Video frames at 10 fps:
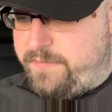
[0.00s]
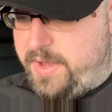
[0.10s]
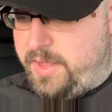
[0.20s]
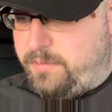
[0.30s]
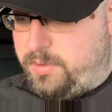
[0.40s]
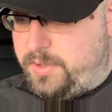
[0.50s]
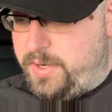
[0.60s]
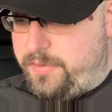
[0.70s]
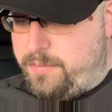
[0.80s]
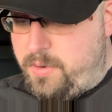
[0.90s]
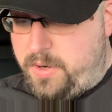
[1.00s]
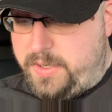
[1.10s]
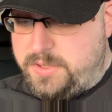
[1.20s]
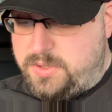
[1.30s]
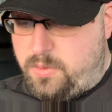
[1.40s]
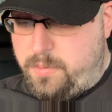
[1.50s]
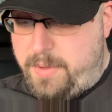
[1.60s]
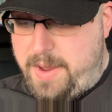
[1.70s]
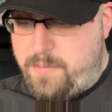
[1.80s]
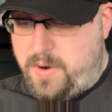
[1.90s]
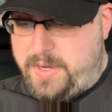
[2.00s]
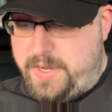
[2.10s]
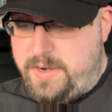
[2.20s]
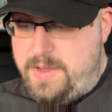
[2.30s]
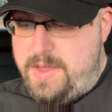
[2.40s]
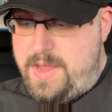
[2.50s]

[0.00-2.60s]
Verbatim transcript: available in other markets or my market,